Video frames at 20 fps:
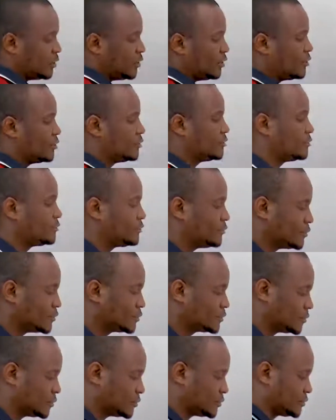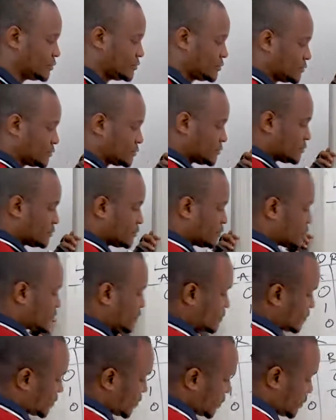OR function.
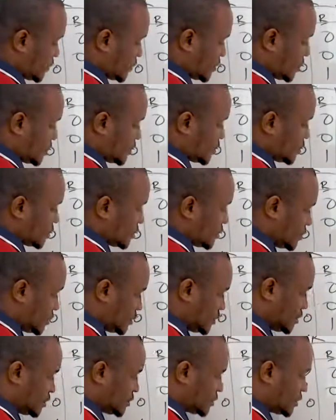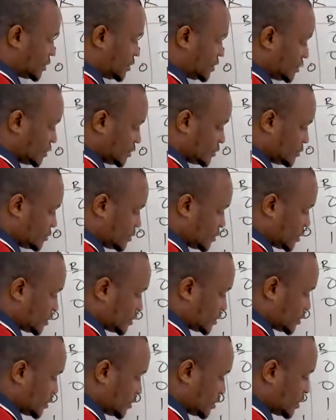Okay? Let's just clean this one and
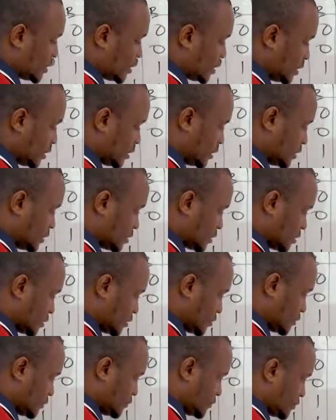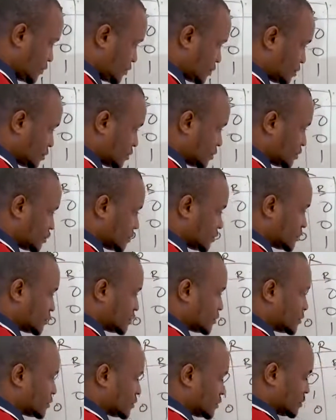say this is an OR function.
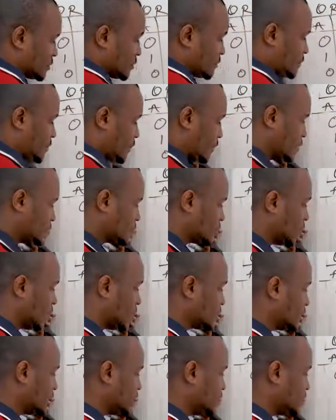So let's say